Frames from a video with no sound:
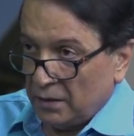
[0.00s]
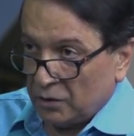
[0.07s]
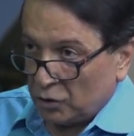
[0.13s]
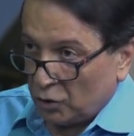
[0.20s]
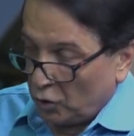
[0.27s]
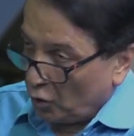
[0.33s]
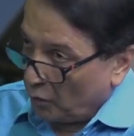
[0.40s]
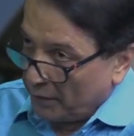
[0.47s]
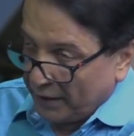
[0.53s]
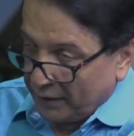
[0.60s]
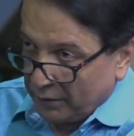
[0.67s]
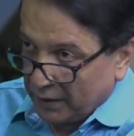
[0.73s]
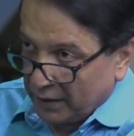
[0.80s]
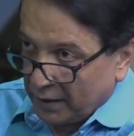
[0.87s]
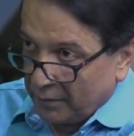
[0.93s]
So nobody
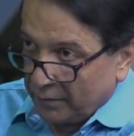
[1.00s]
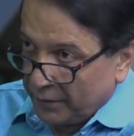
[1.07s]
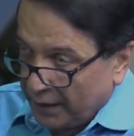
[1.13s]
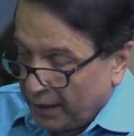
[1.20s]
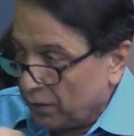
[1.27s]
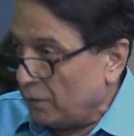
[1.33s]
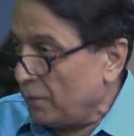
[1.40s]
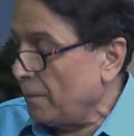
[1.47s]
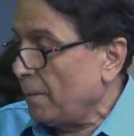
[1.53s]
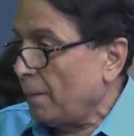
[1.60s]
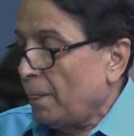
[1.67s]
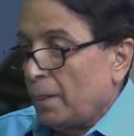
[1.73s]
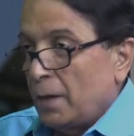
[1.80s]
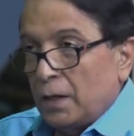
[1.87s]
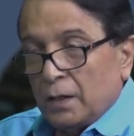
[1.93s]
will come. Now,
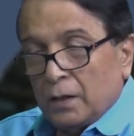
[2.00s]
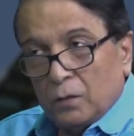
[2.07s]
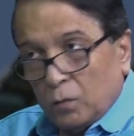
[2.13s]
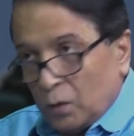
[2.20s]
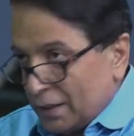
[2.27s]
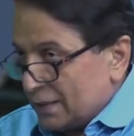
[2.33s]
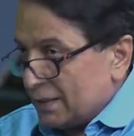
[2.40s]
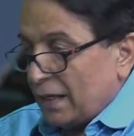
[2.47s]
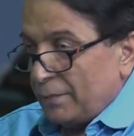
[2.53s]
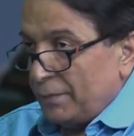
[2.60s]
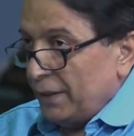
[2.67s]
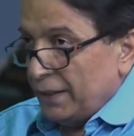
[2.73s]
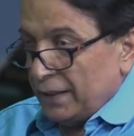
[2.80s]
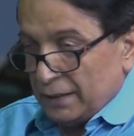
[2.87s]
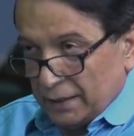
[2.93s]
what is
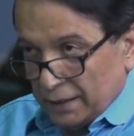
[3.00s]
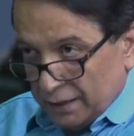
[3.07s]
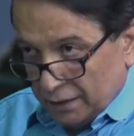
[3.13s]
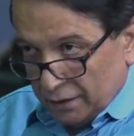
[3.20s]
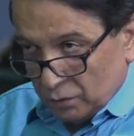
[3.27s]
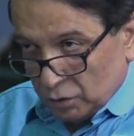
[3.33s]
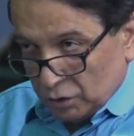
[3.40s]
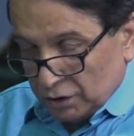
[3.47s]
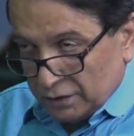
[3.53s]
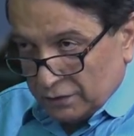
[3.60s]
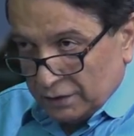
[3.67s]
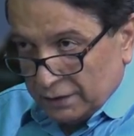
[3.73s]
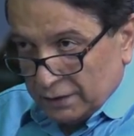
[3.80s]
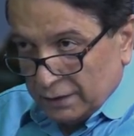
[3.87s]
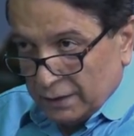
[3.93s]
happening in the Indian Ocean
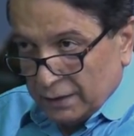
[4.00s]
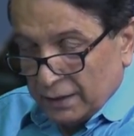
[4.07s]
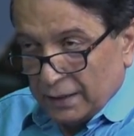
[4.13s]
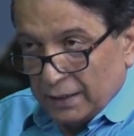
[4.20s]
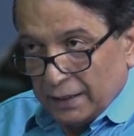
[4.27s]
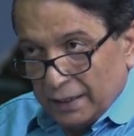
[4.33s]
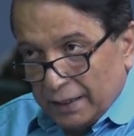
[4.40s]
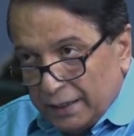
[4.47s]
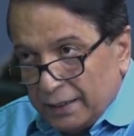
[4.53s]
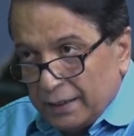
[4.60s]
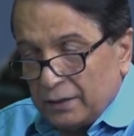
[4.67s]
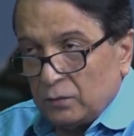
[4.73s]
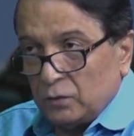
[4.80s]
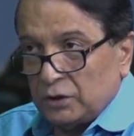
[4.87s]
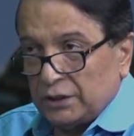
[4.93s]
region?
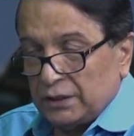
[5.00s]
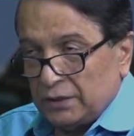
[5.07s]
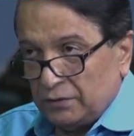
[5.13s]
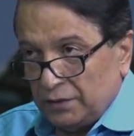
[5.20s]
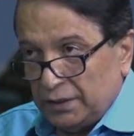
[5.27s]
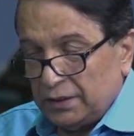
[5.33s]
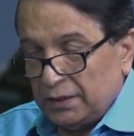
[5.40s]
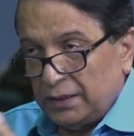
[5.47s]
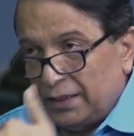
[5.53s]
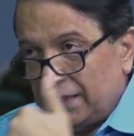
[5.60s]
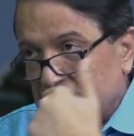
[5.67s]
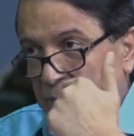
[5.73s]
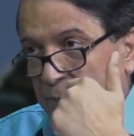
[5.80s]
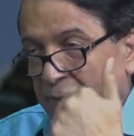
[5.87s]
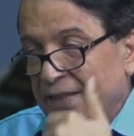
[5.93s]
Indian Ocean region
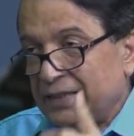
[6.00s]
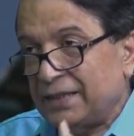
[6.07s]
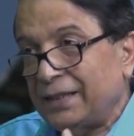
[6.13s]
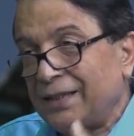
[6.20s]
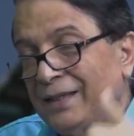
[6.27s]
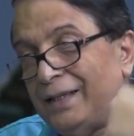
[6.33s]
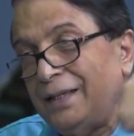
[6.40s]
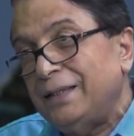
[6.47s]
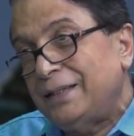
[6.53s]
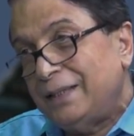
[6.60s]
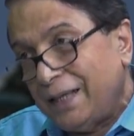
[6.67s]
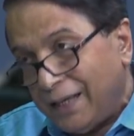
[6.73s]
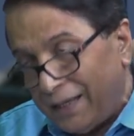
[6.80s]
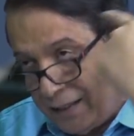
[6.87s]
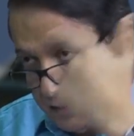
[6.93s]
is basically
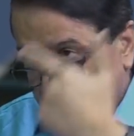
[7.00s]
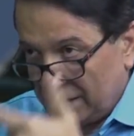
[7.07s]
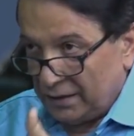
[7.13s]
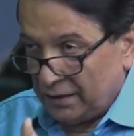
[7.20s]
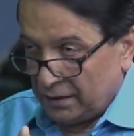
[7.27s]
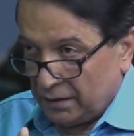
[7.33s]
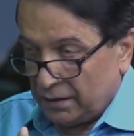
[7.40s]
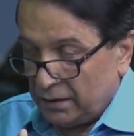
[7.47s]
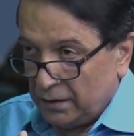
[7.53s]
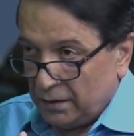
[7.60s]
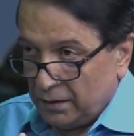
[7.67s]
their agenda.